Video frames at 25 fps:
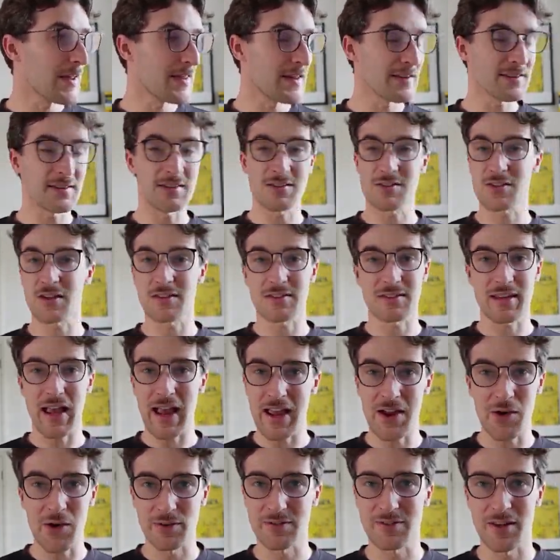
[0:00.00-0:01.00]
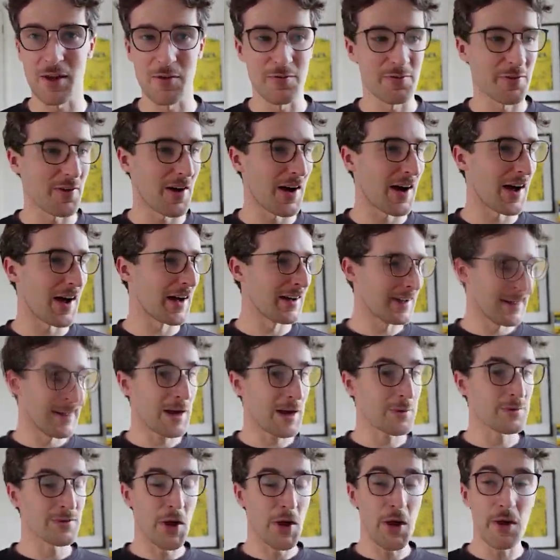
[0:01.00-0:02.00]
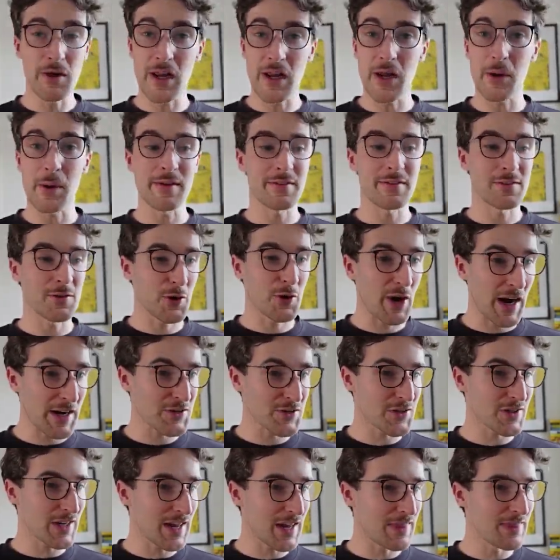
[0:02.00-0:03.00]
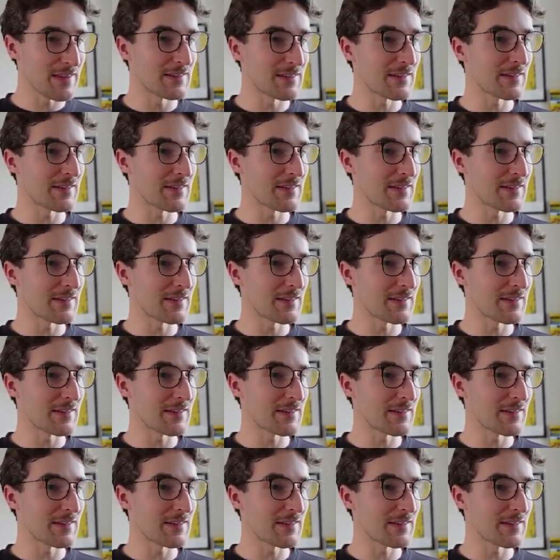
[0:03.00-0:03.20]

This is just chaos so far. And now Tolio has crashed in the